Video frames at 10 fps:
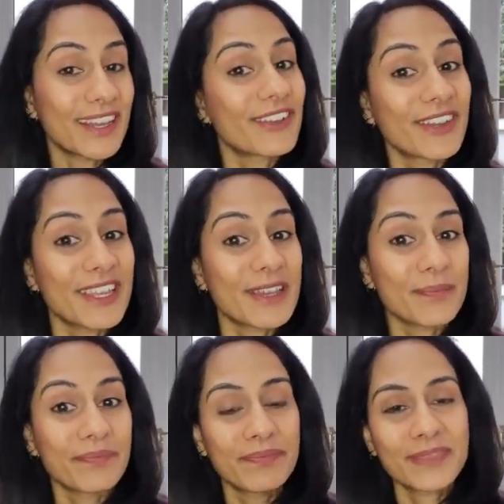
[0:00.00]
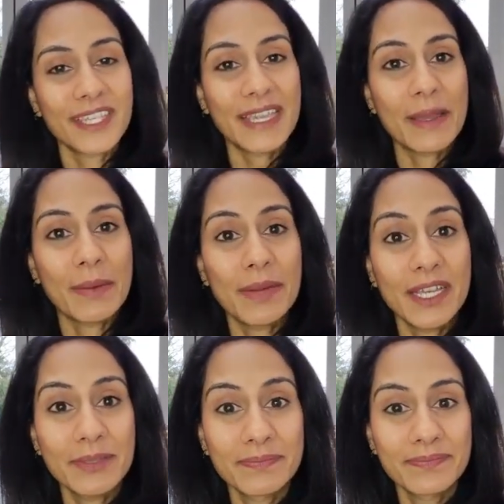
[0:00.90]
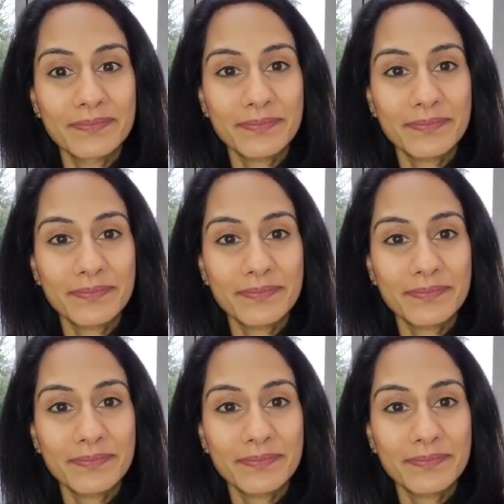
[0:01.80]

at 9 a.m. Take care. Bye.